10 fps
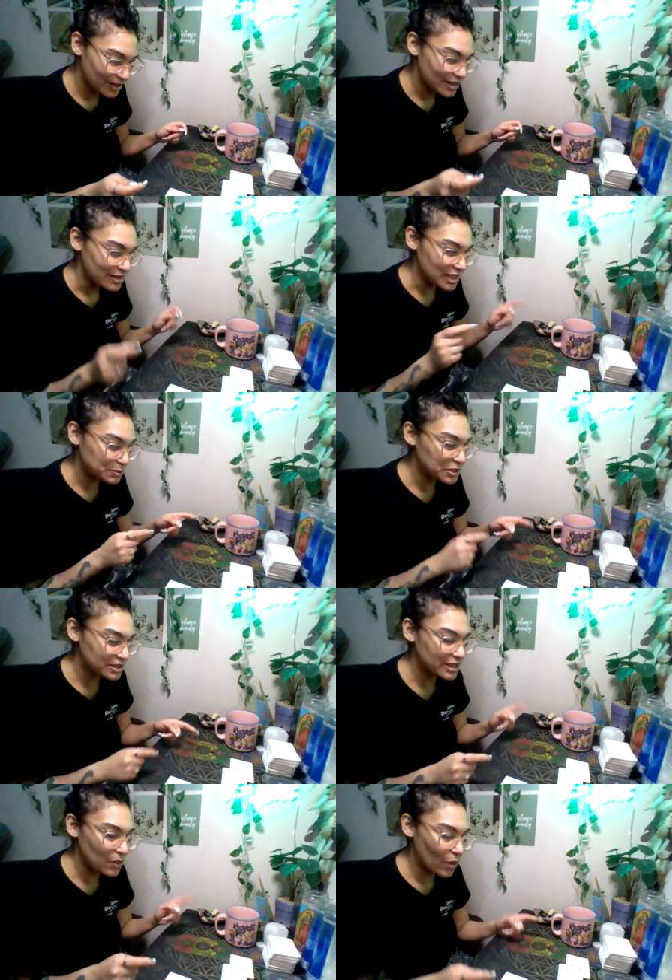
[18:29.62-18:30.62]
This
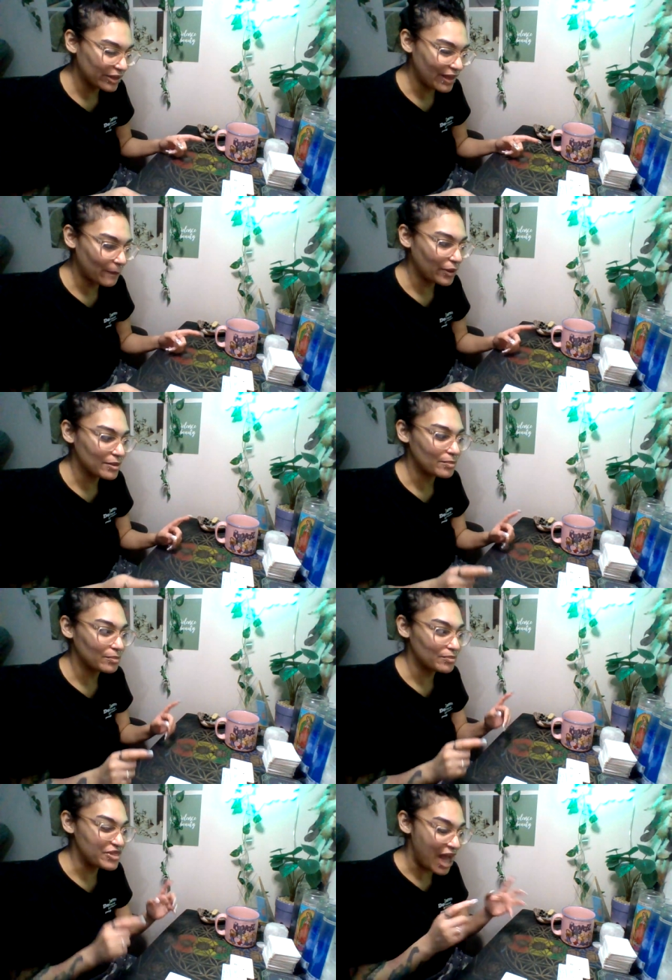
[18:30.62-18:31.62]
person, they want that, but
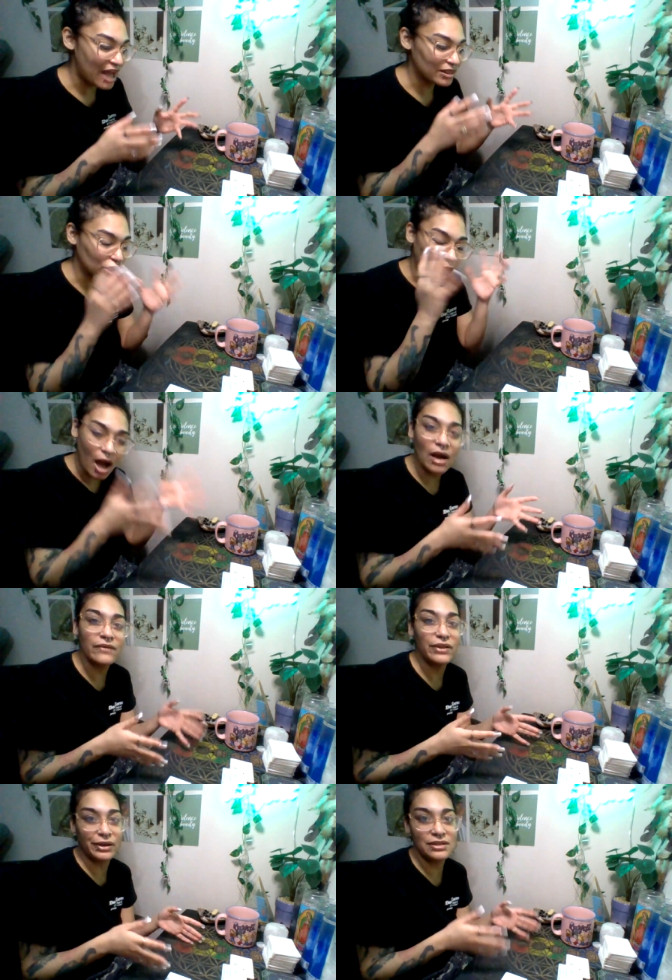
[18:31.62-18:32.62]
that thought
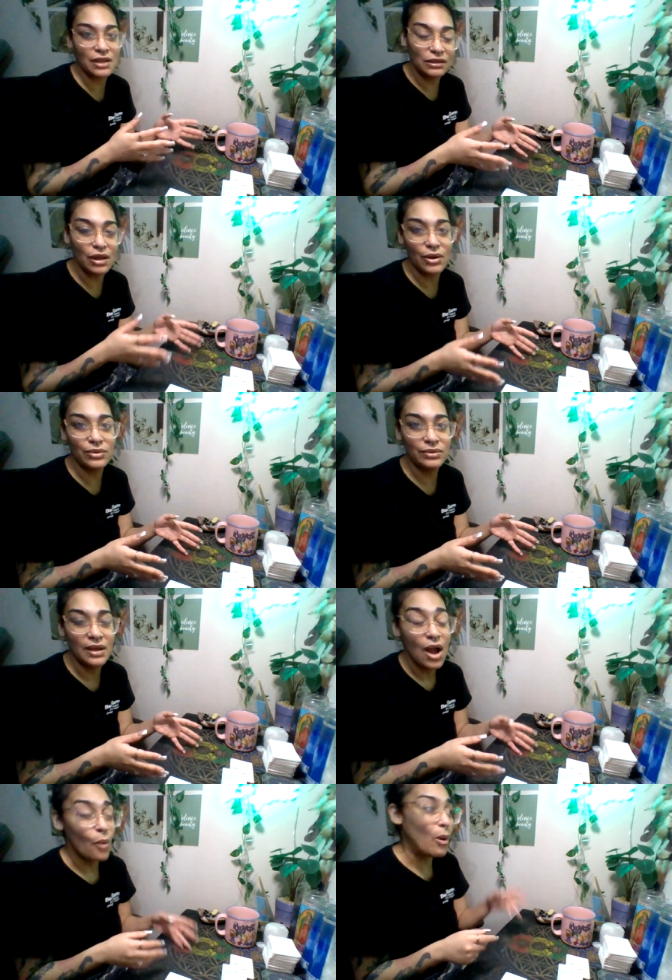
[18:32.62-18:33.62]
of theirs alone,
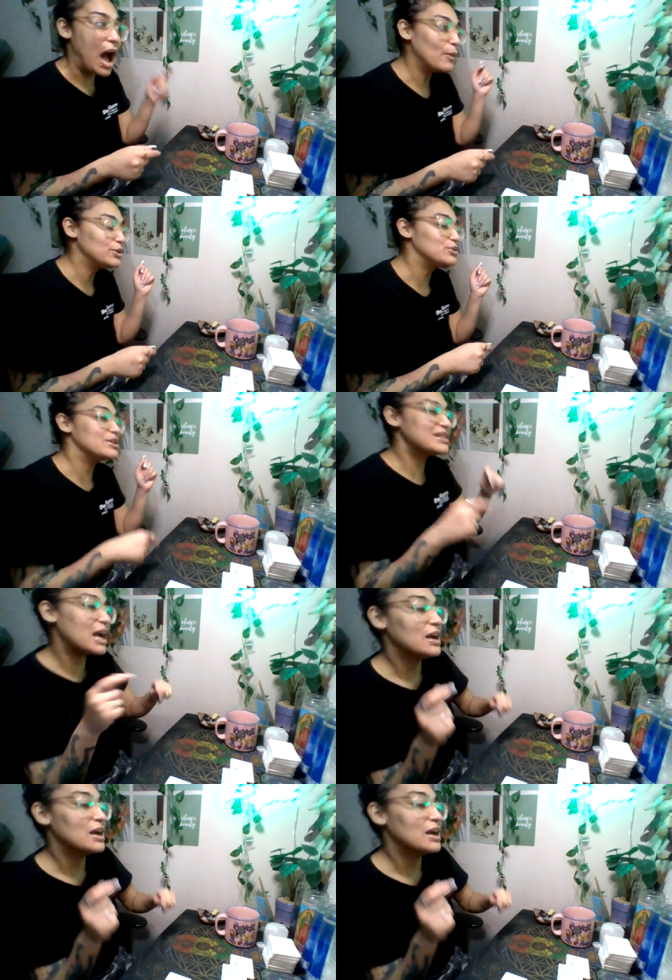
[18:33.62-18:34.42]
well, I would do this.